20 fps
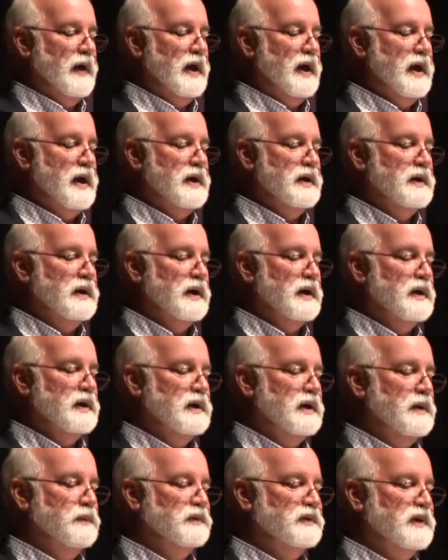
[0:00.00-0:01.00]
and uh,
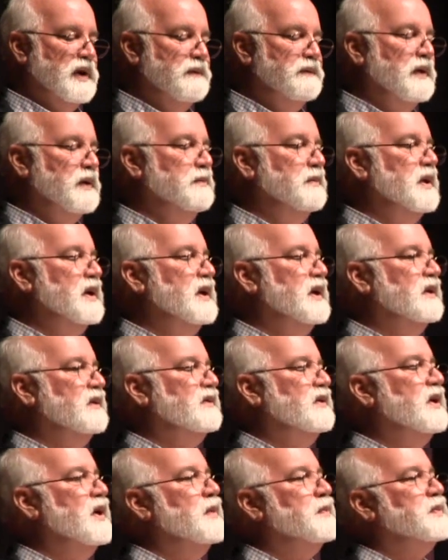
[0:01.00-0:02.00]
he was giving me
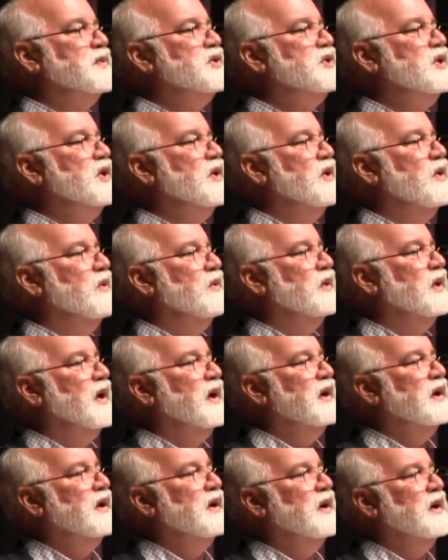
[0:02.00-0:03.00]
tips, you know,
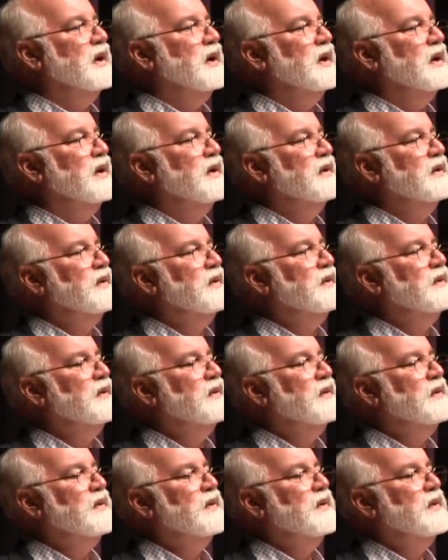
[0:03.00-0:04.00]
like uh,
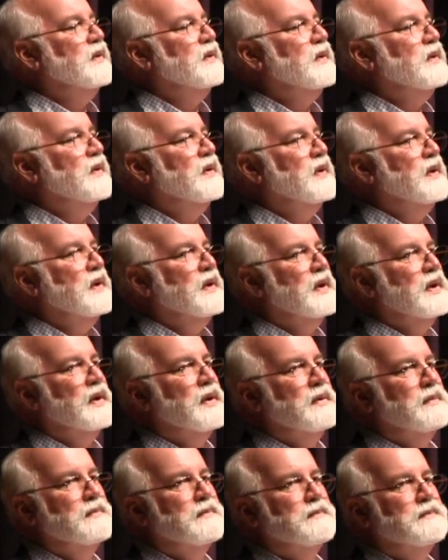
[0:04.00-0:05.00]

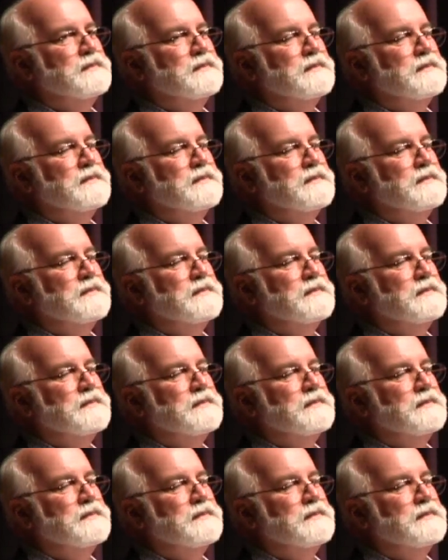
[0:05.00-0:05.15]
um,